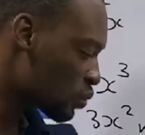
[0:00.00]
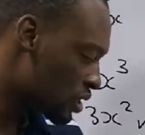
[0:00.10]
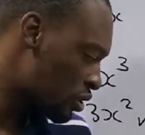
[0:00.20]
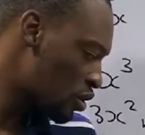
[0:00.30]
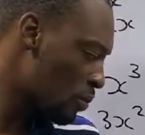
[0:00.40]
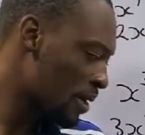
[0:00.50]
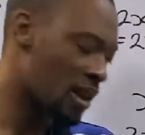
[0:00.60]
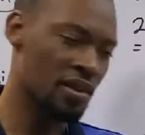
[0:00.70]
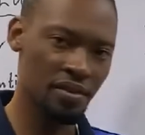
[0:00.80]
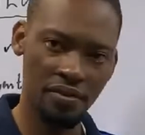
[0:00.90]
with sum
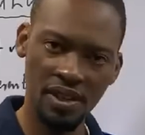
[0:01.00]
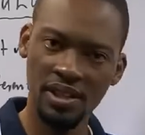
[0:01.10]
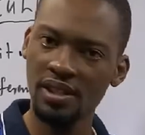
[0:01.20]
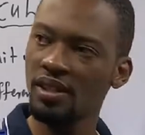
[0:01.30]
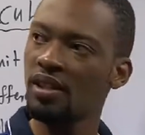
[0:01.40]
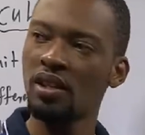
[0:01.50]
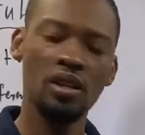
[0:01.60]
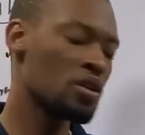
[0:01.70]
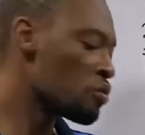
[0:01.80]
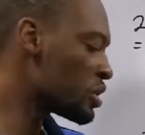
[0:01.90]
and difference,
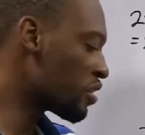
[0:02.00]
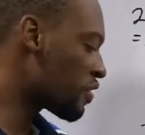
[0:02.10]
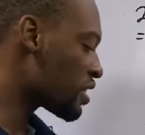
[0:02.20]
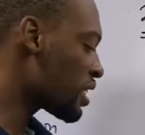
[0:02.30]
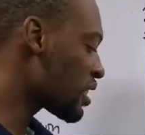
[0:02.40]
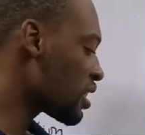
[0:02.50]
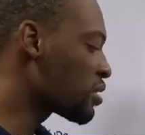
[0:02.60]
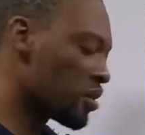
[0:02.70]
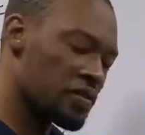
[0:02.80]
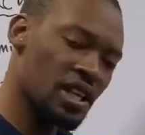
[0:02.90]
we differentiate
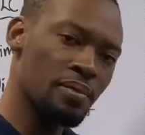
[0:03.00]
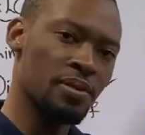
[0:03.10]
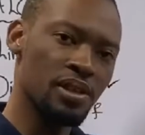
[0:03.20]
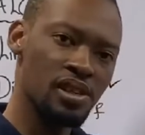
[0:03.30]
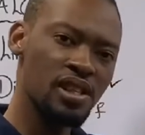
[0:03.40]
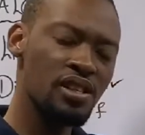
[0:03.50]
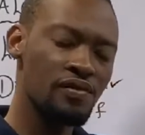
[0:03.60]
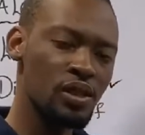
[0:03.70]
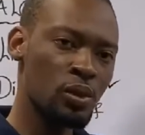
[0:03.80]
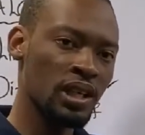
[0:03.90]
each of them
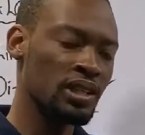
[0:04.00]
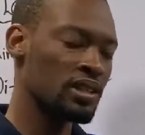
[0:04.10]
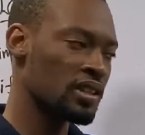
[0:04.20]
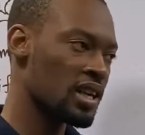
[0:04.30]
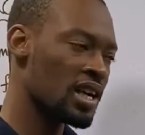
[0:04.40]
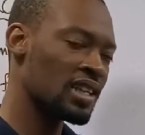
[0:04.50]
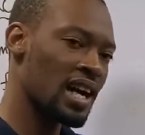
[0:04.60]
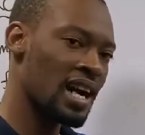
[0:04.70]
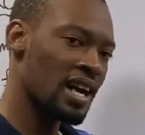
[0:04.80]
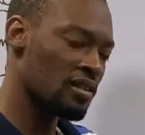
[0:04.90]
individually and
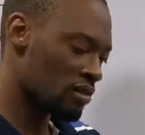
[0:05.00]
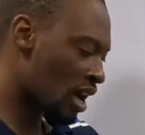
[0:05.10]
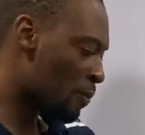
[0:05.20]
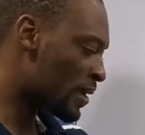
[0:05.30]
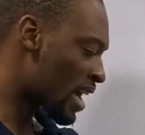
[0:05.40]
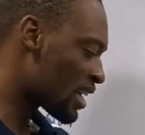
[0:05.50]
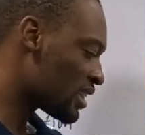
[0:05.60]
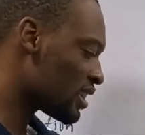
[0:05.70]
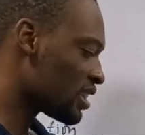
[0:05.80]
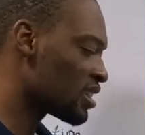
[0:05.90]
apply
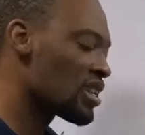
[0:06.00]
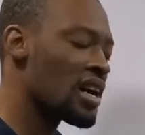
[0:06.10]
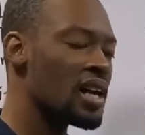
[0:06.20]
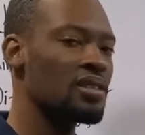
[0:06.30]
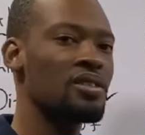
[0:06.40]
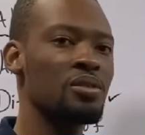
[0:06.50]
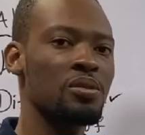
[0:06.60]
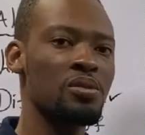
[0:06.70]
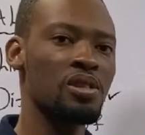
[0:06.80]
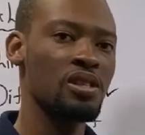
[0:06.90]
the addition
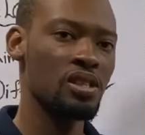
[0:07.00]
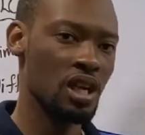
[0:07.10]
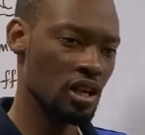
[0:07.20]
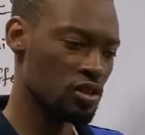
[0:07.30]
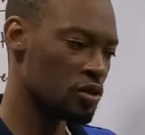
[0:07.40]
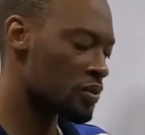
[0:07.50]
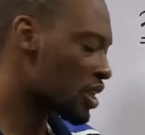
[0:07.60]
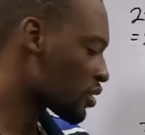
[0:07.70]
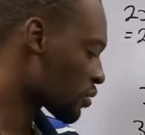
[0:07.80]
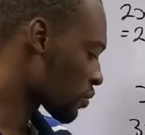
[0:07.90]
and
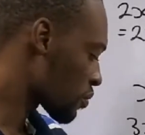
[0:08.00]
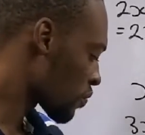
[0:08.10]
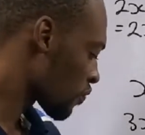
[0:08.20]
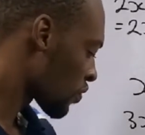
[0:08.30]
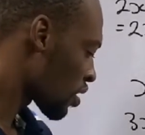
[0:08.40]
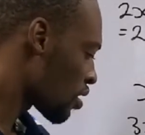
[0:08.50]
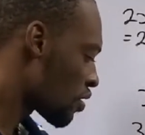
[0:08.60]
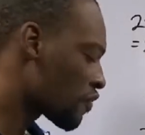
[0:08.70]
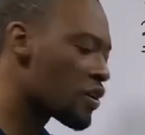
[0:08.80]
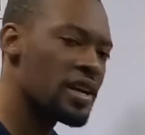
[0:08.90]
subtraction.
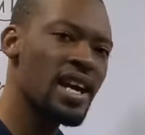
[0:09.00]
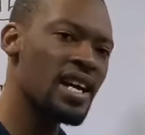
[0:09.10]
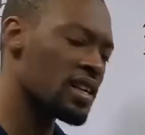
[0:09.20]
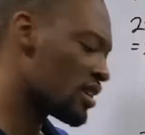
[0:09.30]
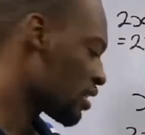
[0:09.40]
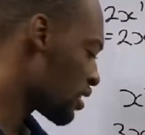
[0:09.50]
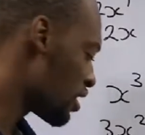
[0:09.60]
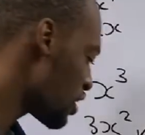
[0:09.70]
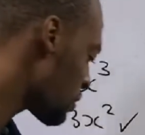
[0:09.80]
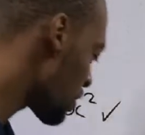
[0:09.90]
For here,
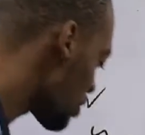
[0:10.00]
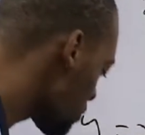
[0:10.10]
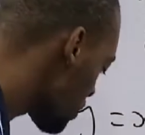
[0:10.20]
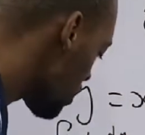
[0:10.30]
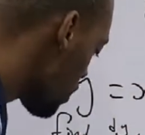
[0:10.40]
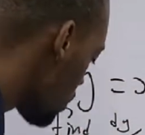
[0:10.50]
this becomes